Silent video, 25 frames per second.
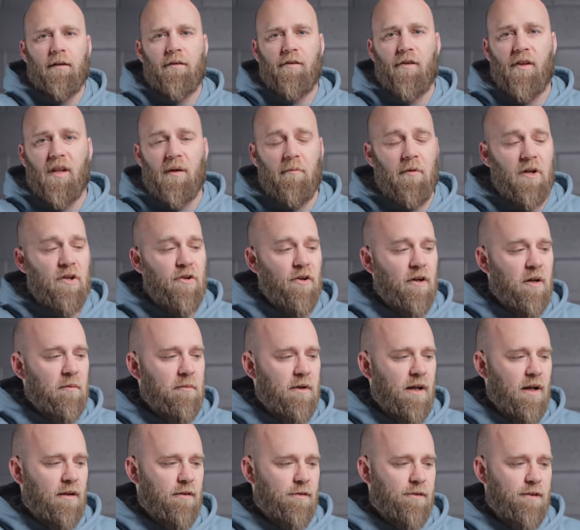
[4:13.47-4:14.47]
So then we took
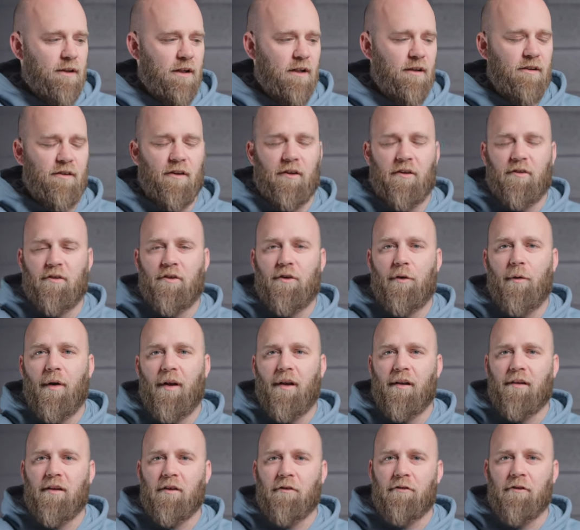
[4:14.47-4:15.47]
him downstairs. It's
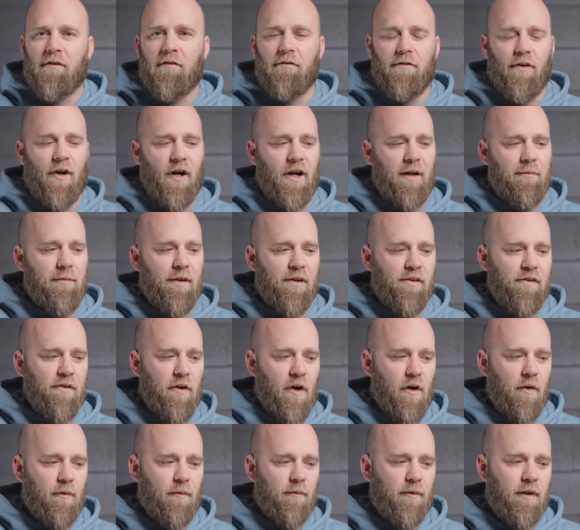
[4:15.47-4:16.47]
quite a different vibe. There's
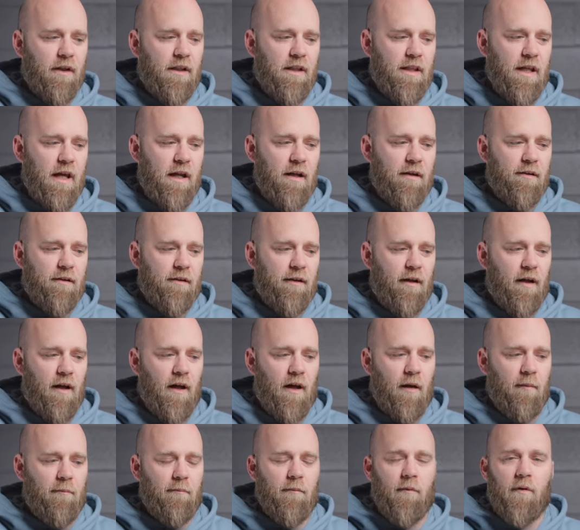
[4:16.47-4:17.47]
not really that
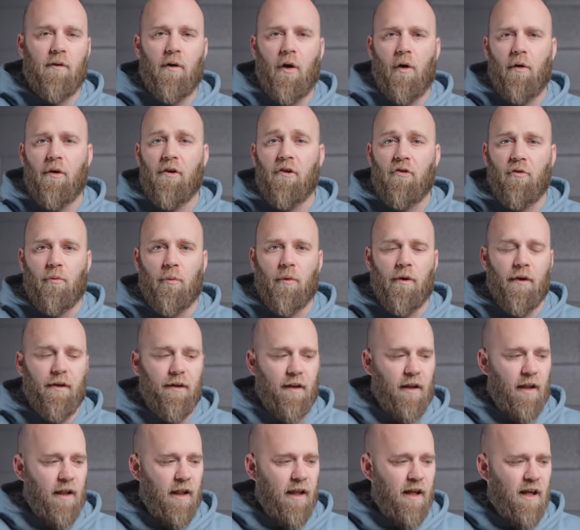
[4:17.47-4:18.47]
um, orange
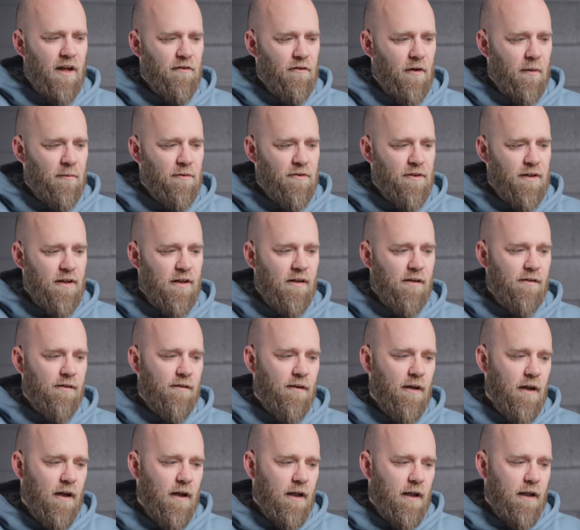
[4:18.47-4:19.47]
wood that they have upstairs.